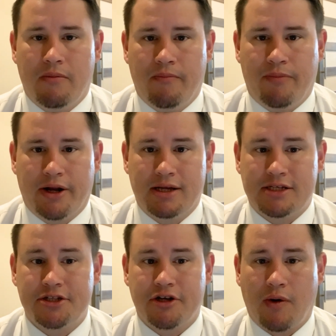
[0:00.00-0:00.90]
But it
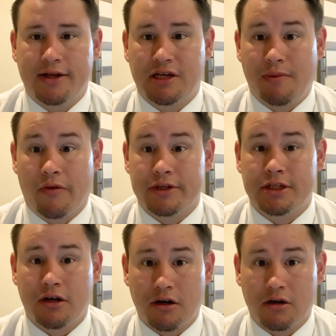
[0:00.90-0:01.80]
essentially writes up all the
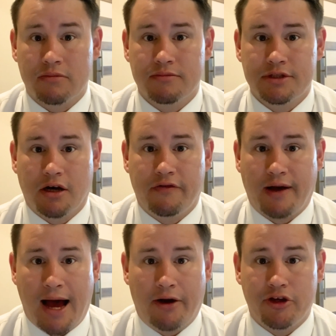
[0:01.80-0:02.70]
terms of
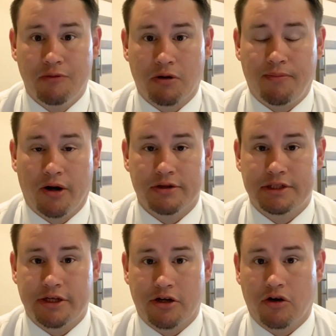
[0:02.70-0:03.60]
how you propose
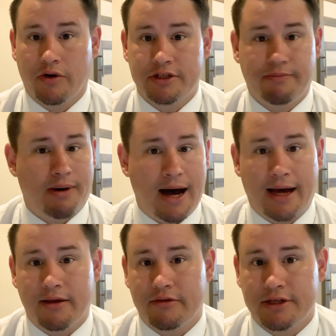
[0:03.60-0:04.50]
that you're going to
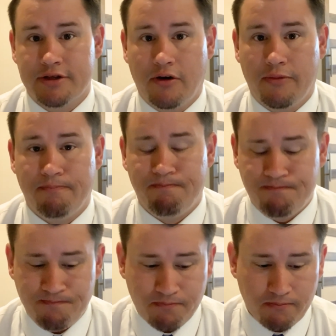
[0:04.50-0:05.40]
buy this home.
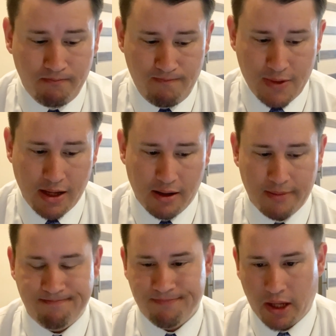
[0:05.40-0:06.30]

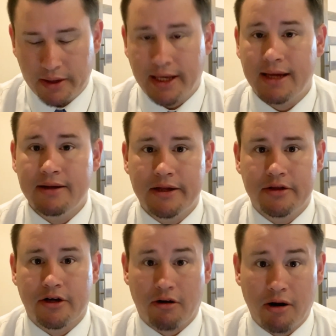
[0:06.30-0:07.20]
Again, in
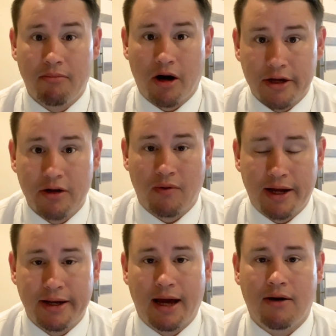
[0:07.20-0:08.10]
the current market
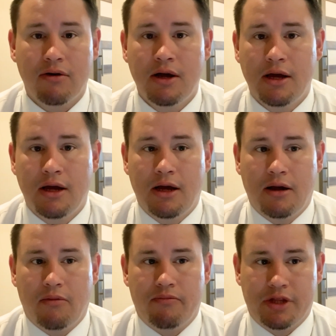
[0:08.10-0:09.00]
right now,
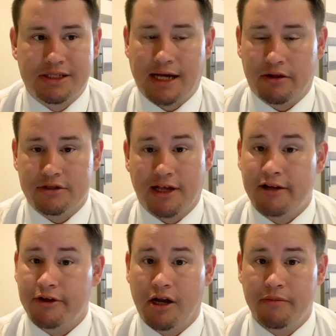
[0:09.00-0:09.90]
the seller is
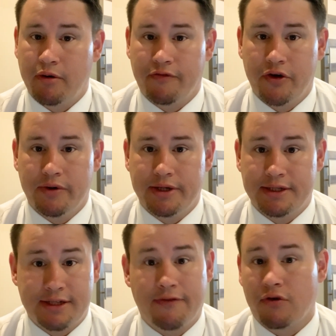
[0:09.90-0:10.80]
likely going to be reviewing
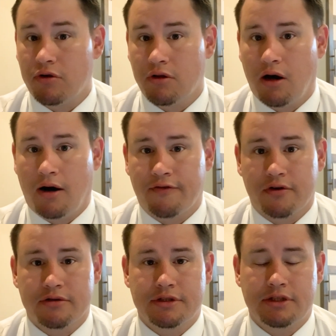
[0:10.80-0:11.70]
several
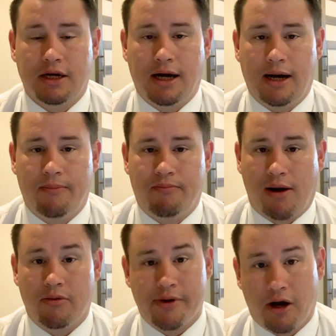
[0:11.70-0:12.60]
offers,
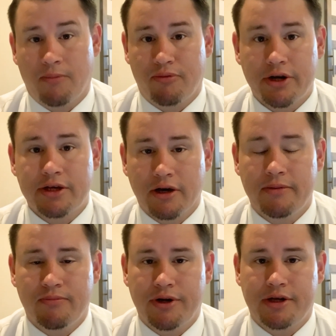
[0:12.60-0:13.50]
probably all pretty good
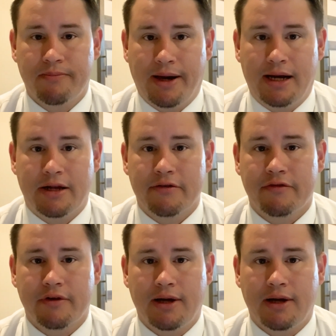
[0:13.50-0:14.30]
and pretty competitive.